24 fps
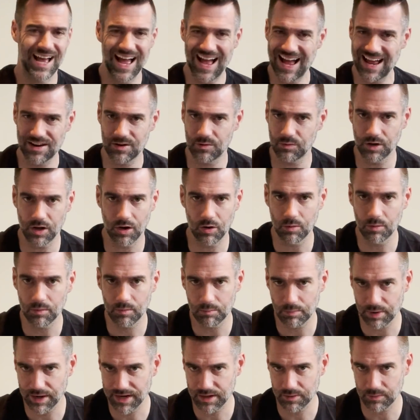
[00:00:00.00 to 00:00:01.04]
I don't know.
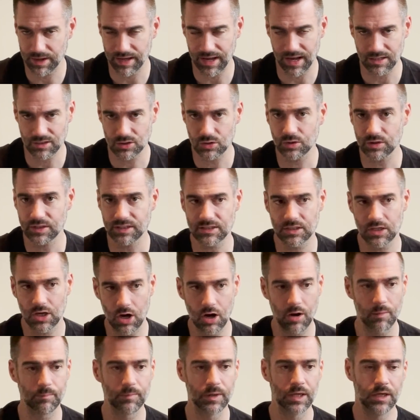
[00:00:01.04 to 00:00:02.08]
But anyway, I took this
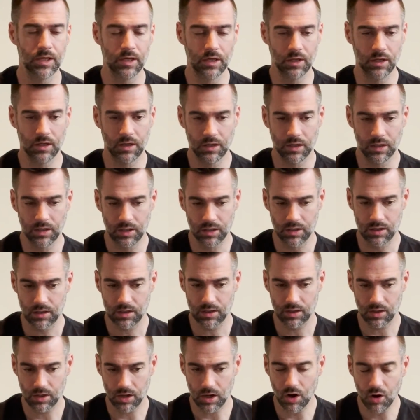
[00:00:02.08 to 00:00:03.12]
com
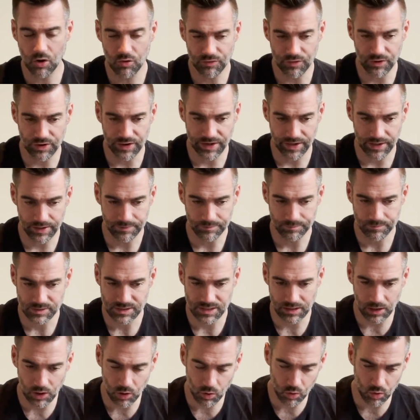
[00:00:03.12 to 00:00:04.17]
over here. It's
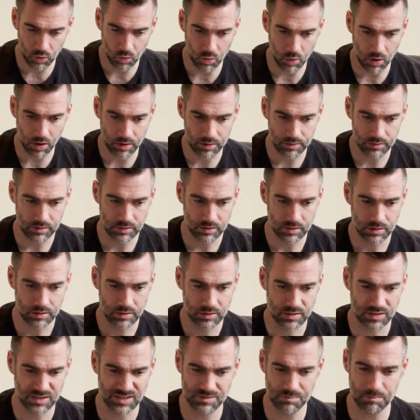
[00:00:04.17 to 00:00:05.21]
a local one.
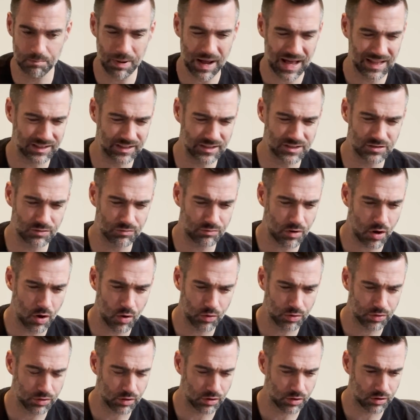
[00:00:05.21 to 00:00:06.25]
It's Batley to
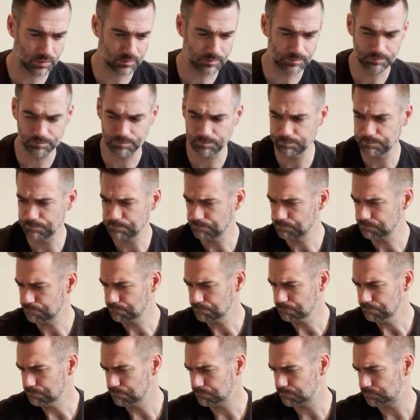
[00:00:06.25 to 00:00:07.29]
Rowthorne.
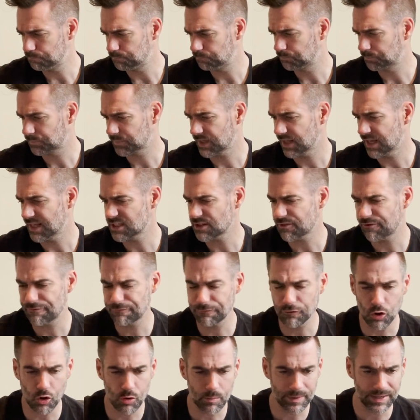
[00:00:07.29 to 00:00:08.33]
It's a
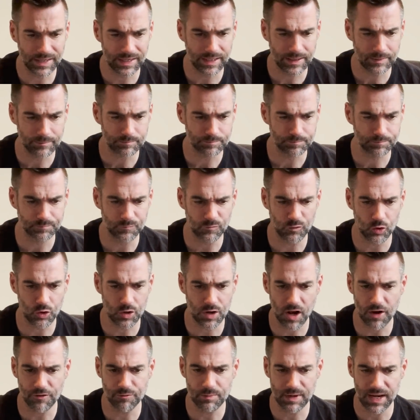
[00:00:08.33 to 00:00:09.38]
four minute, four
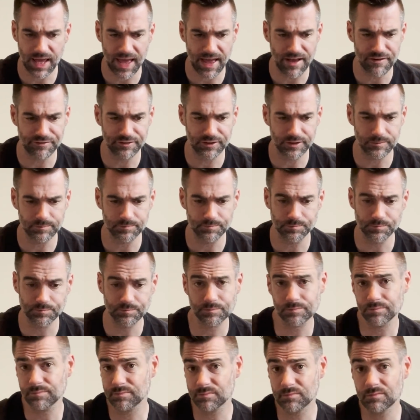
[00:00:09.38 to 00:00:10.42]
and a half minute effort.
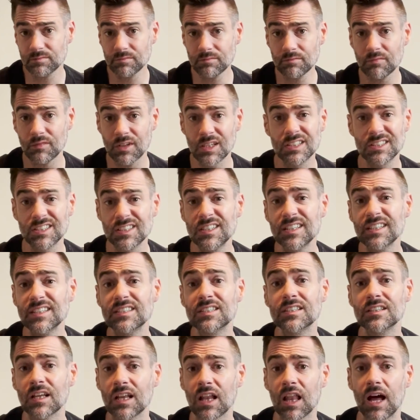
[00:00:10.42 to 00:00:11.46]
It's a
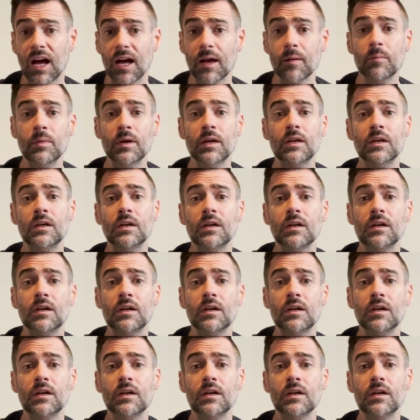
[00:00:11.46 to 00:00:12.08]
decent climb.